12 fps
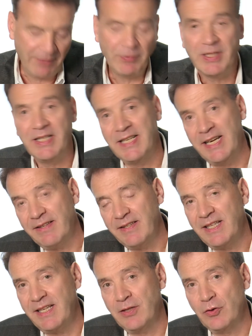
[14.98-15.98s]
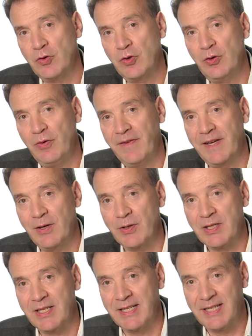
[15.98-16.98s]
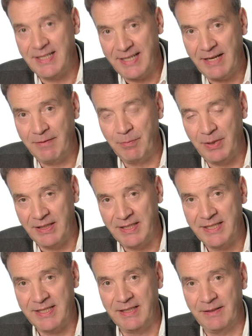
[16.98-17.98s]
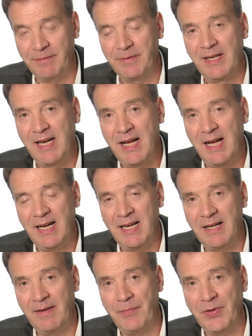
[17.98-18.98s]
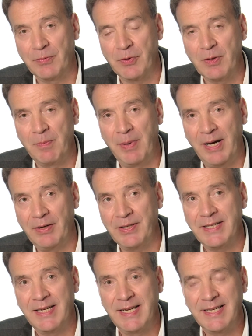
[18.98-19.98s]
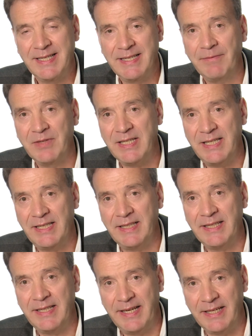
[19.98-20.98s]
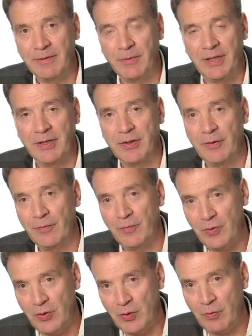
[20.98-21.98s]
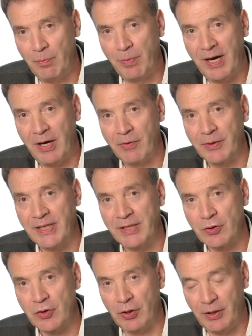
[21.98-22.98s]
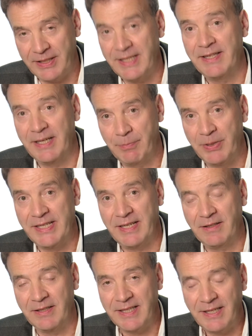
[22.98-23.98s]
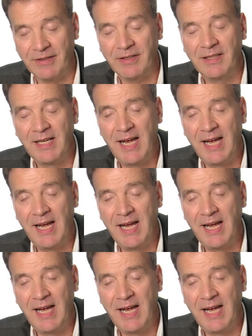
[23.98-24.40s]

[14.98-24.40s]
If you take the year two thousand ten by itself, um, there were about seventeen gigawatt of new power installed in that particular year.